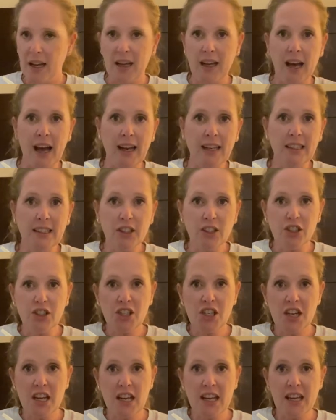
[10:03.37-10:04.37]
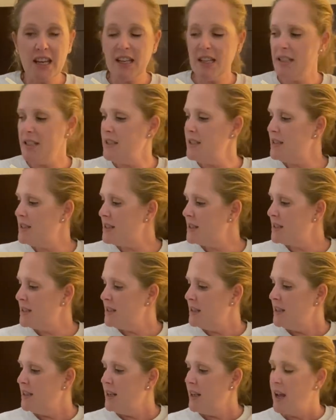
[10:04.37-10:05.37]
Got a little cheese.
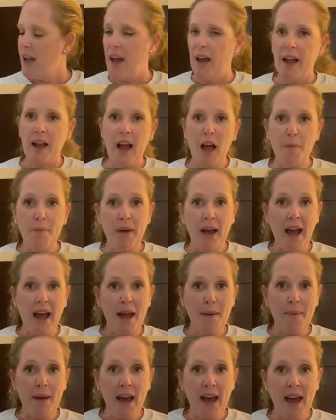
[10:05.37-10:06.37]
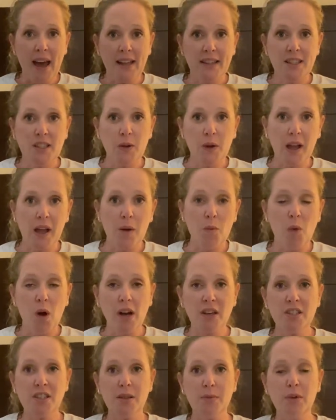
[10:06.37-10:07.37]
Got my iPad so I can
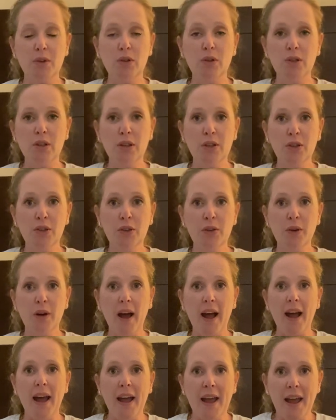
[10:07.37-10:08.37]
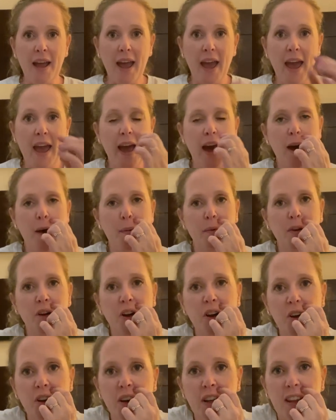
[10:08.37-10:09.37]
watch some Hulu. I am
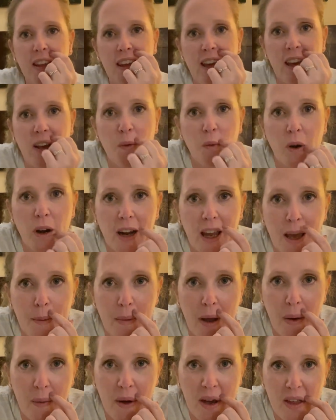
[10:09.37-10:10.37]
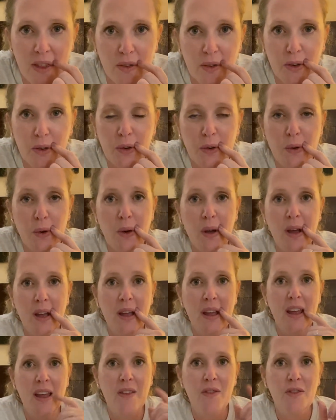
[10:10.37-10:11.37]
currently working my way through
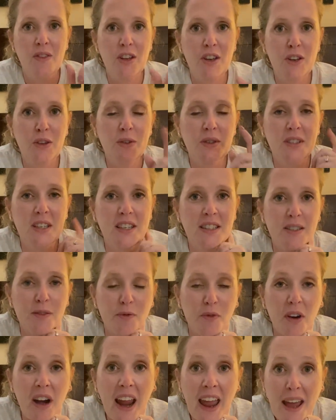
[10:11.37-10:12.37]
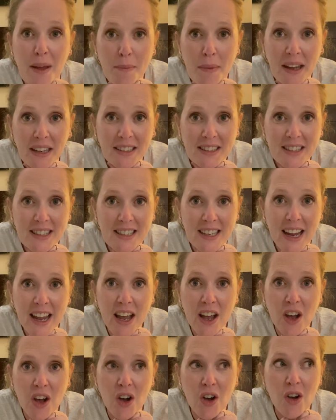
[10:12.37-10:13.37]
the new season for Handmaid's
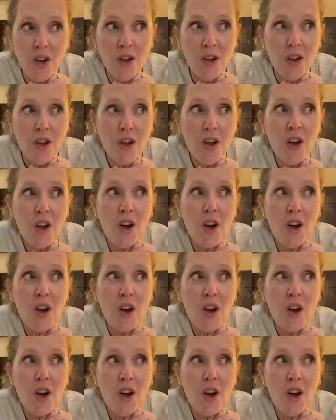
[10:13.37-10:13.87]
Tale.